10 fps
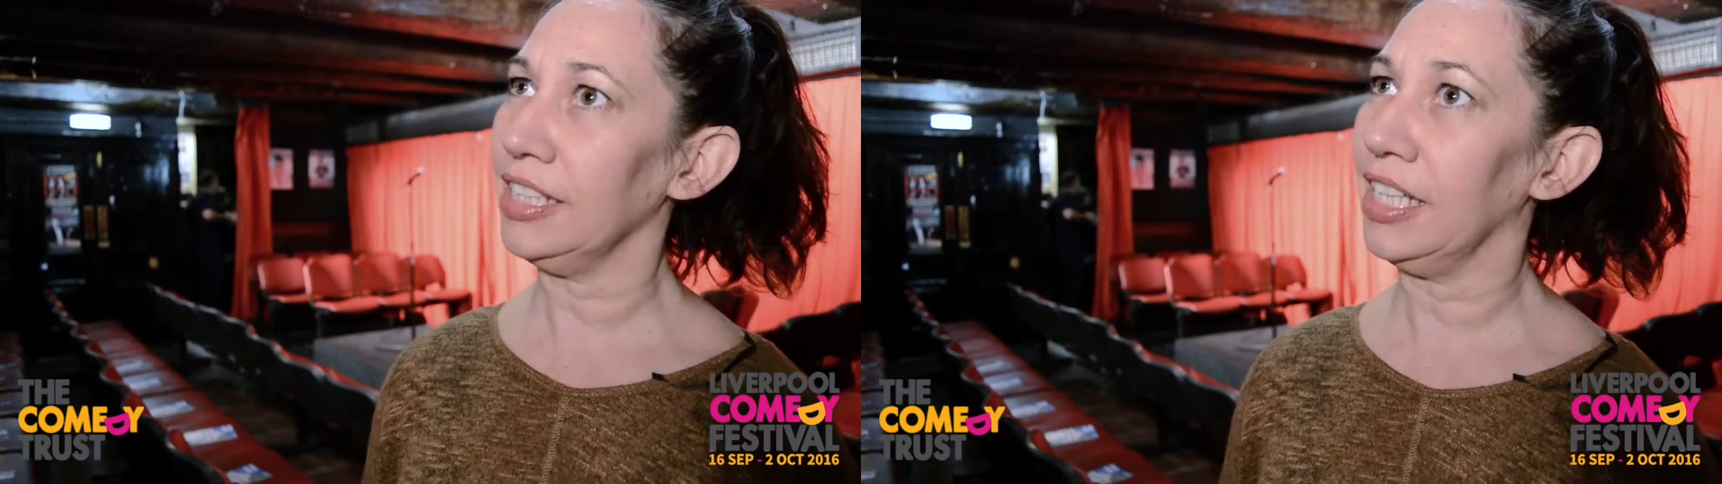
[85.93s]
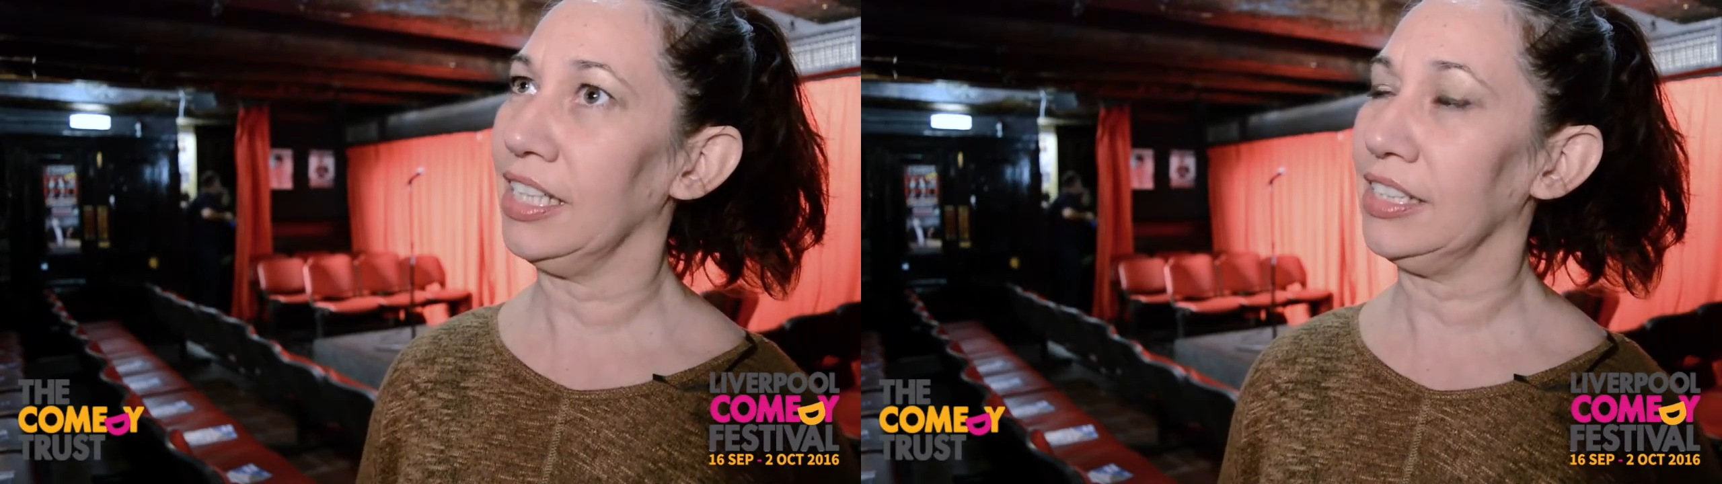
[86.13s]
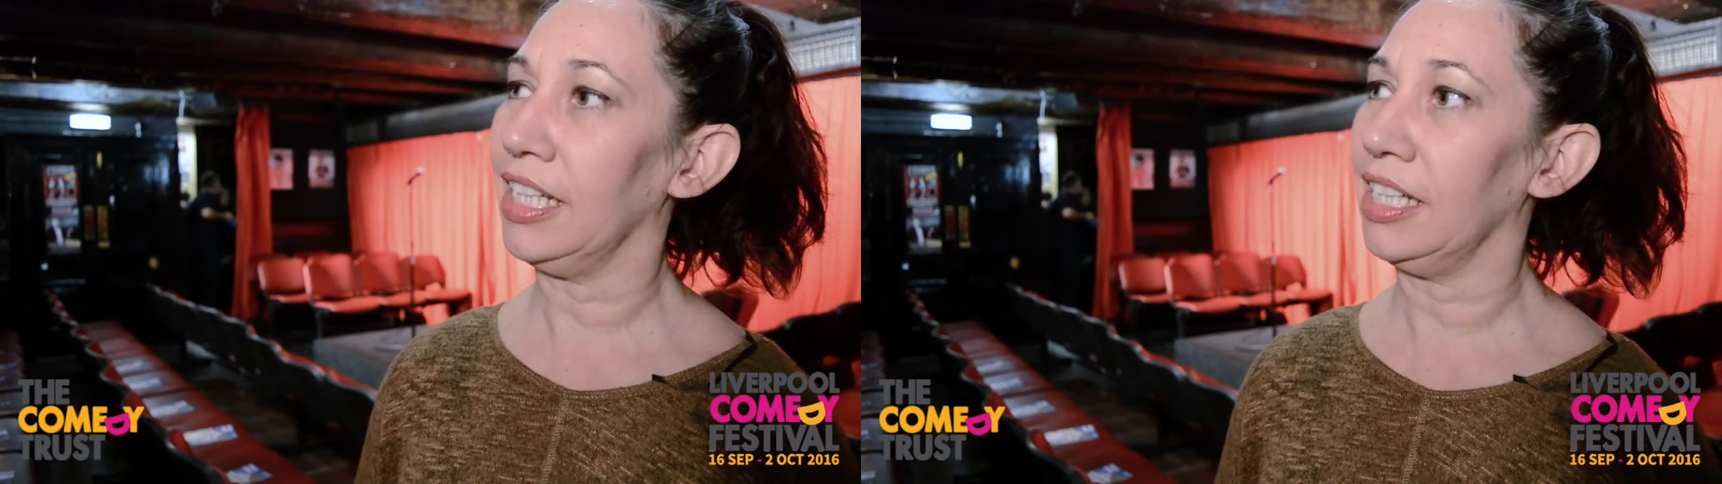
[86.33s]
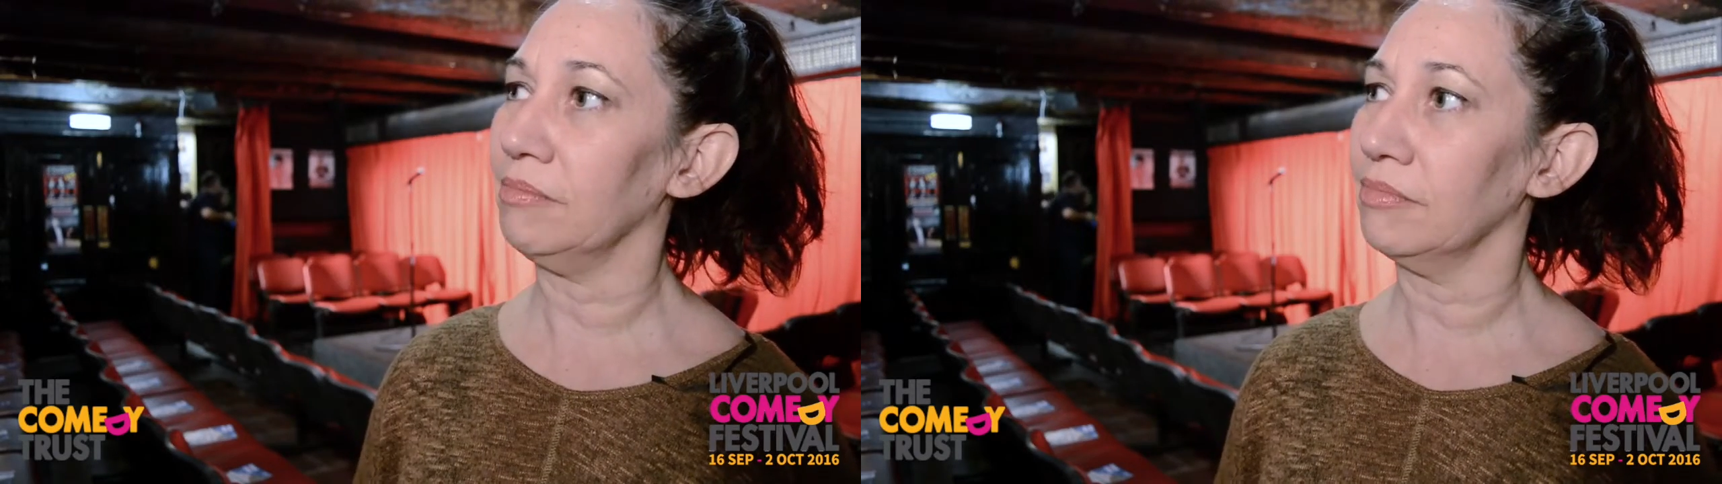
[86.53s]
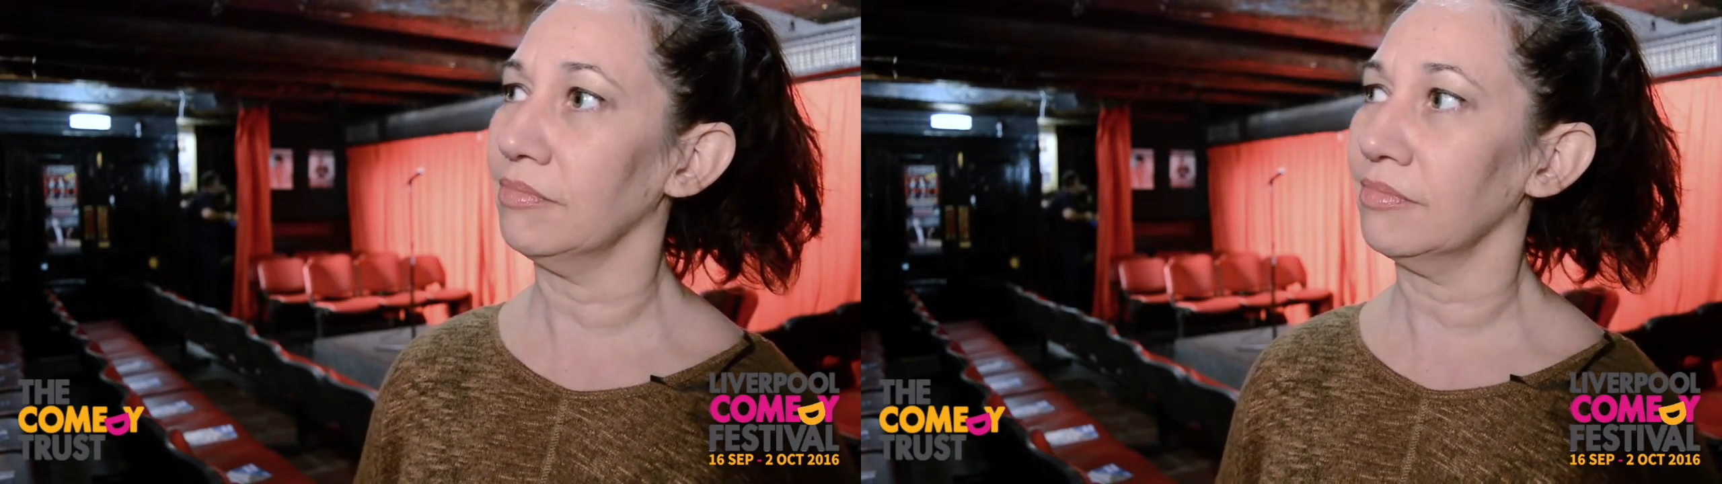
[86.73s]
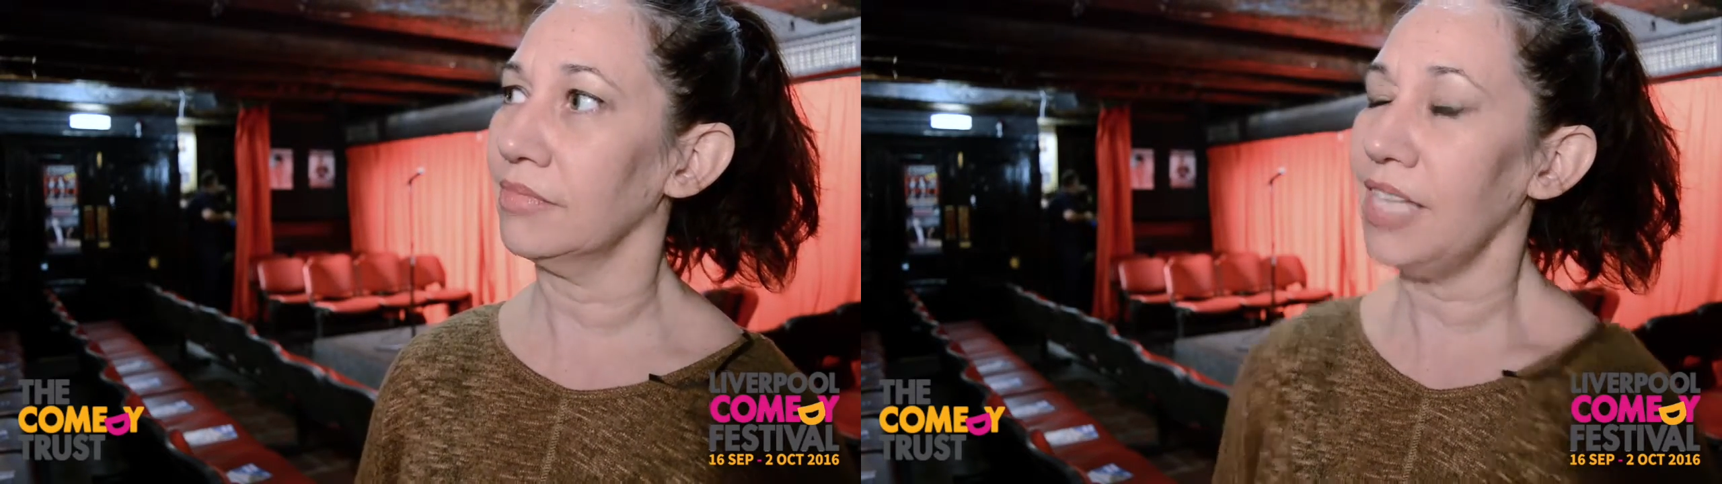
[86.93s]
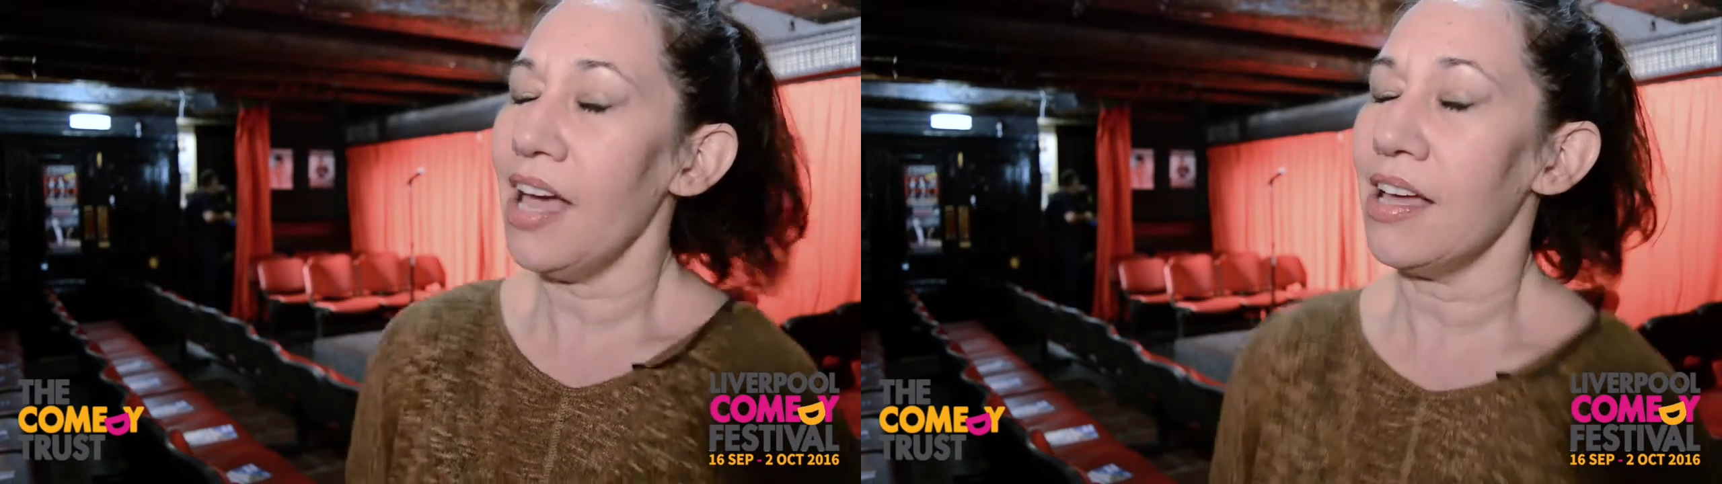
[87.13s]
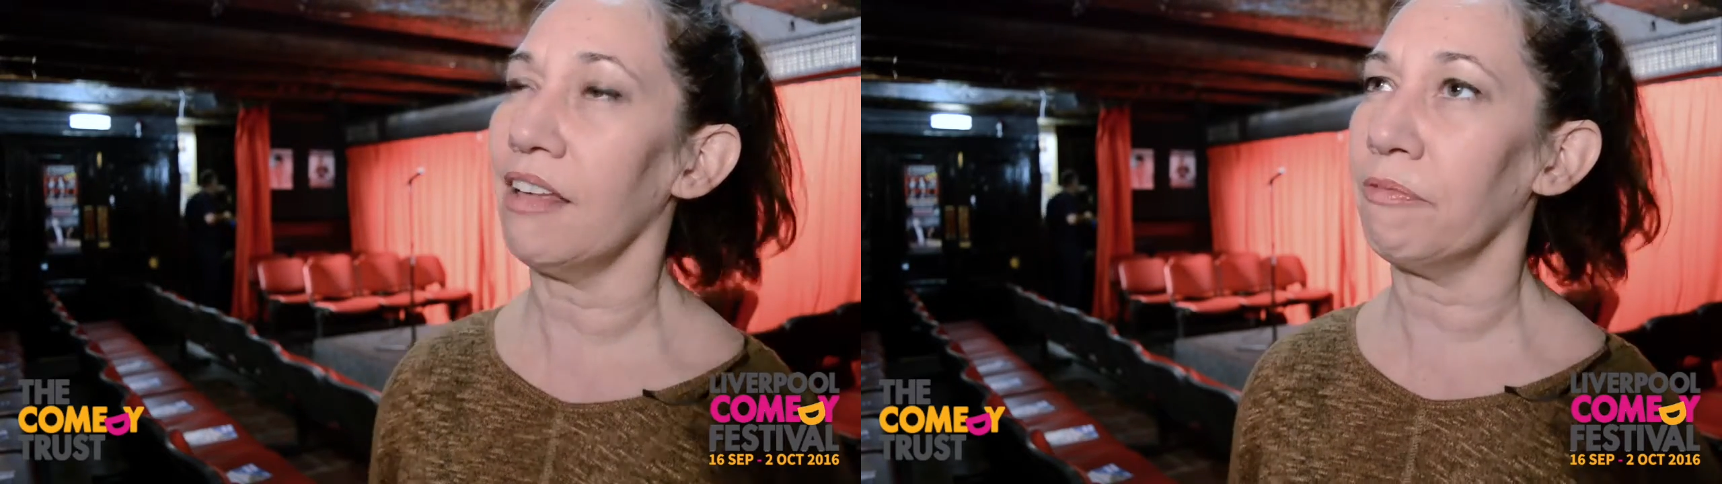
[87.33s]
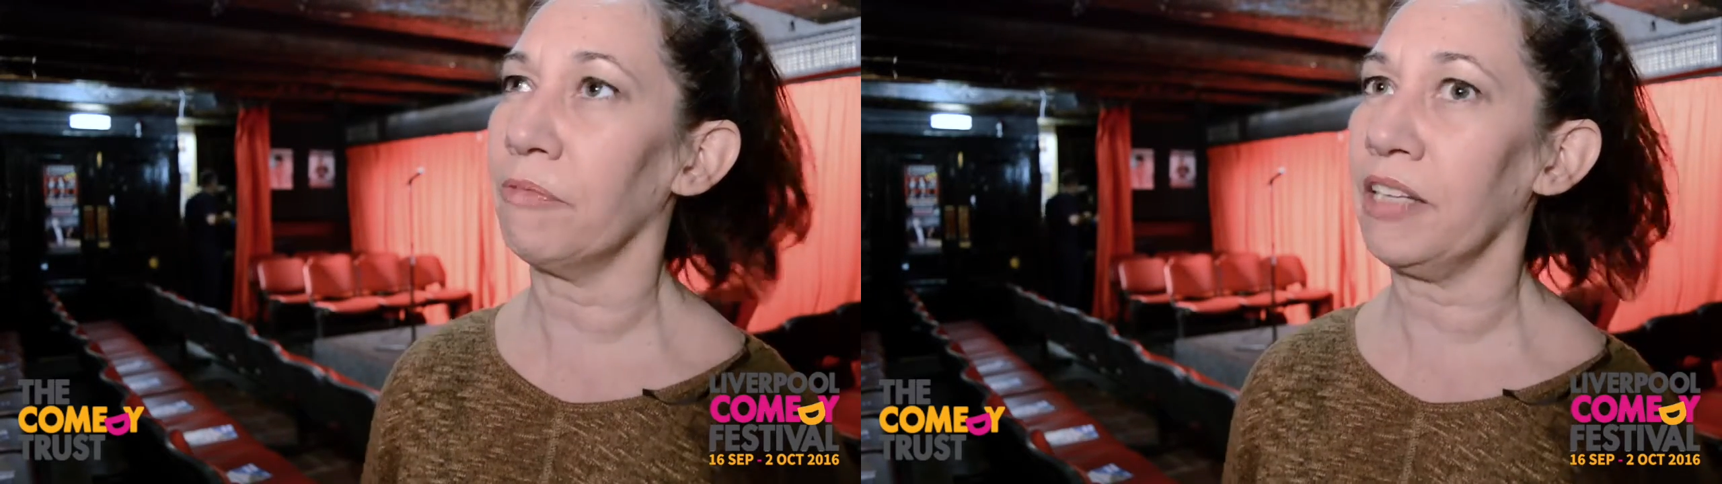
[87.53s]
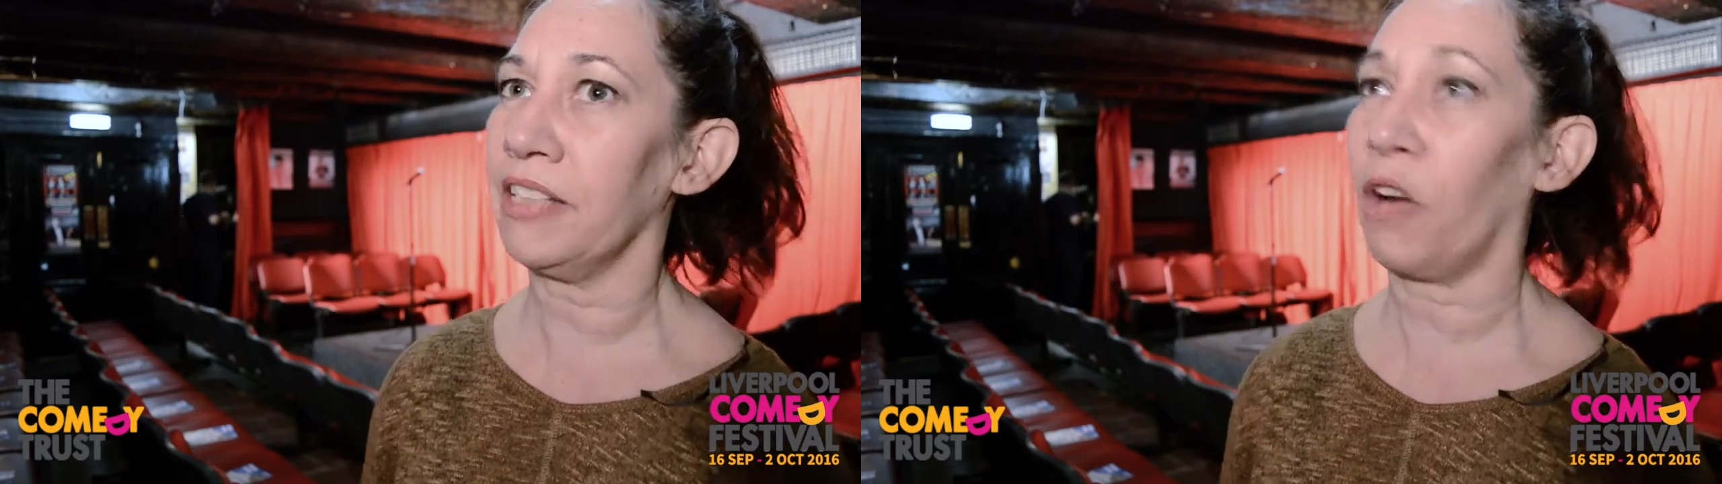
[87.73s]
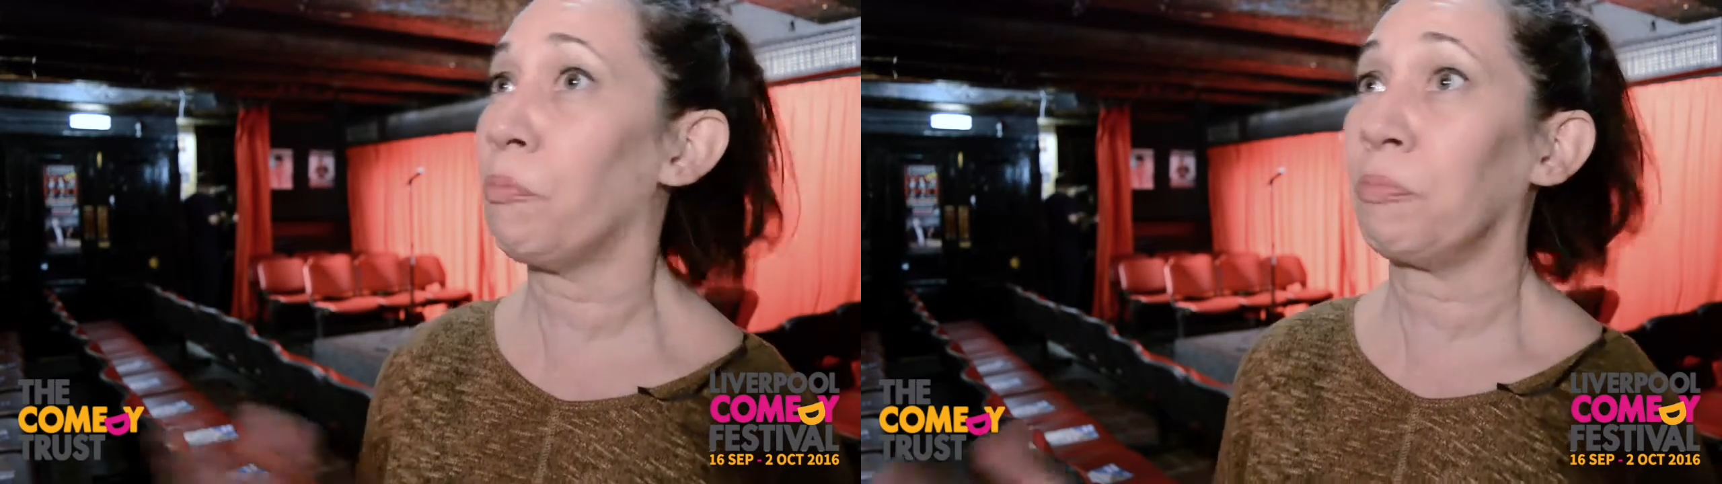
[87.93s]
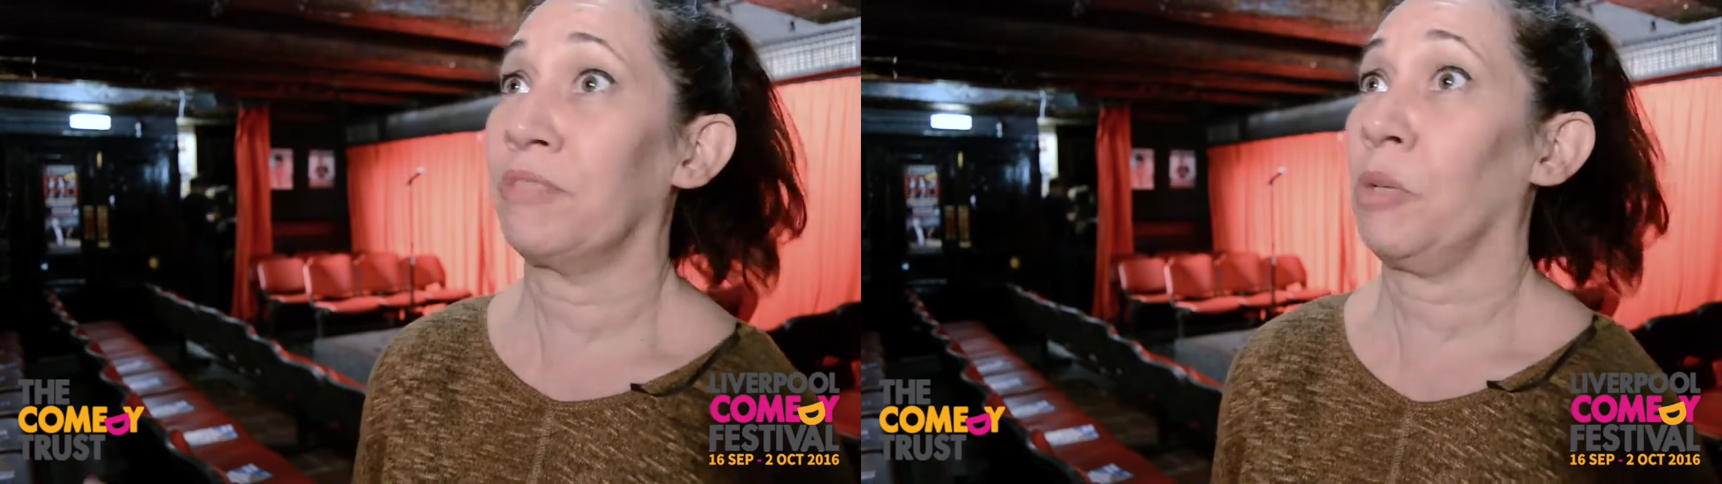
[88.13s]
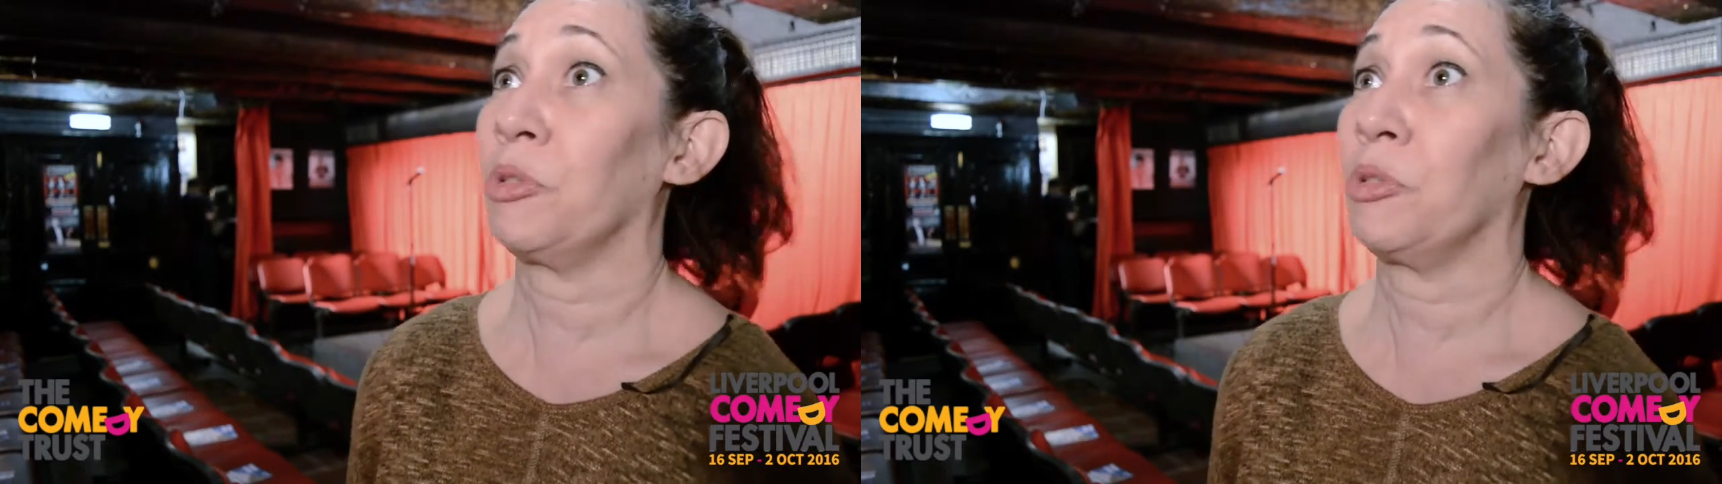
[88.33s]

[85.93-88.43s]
And the